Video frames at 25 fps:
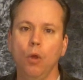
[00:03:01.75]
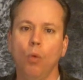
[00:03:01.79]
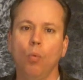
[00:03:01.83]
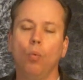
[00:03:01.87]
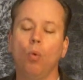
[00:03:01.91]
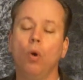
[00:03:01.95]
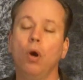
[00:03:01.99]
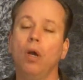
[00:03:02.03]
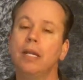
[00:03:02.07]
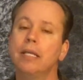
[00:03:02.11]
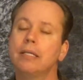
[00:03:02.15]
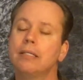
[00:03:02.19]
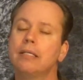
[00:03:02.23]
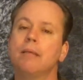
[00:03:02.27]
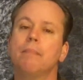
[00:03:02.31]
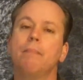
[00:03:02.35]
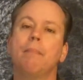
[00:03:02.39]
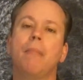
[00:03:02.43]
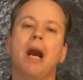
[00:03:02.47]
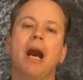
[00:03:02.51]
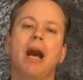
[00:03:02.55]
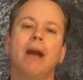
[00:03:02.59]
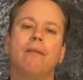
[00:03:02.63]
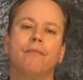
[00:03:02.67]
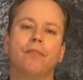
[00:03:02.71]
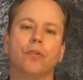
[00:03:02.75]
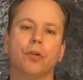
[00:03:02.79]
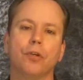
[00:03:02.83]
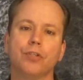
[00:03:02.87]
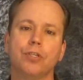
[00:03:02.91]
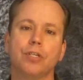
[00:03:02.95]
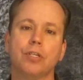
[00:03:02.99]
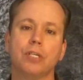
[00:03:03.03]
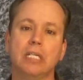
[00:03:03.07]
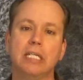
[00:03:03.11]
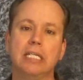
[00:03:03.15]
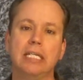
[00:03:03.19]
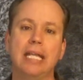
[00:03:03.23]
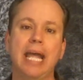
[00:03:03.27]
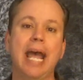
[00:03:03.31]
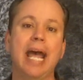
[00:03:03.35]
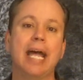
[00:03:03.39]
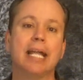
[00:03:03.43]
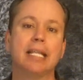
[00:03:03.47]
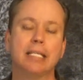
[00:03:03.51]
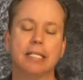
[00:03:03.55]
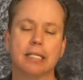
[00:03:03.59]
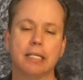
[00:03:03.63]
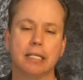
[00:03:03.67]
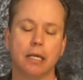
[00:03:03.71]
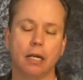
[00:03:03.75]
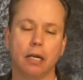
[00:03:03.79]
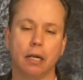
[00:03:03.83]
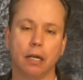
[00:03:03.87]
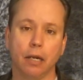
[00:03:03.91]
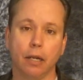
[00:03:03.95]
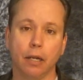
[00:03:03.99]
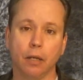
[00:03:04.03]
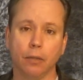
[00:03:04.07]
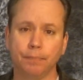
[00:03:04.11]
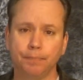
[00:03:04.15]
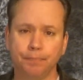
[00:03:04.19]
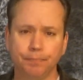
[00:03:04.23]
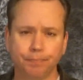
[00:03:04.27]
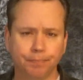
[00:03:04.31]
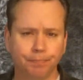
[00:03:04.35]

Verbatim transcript: One is the mom versus dad scenario.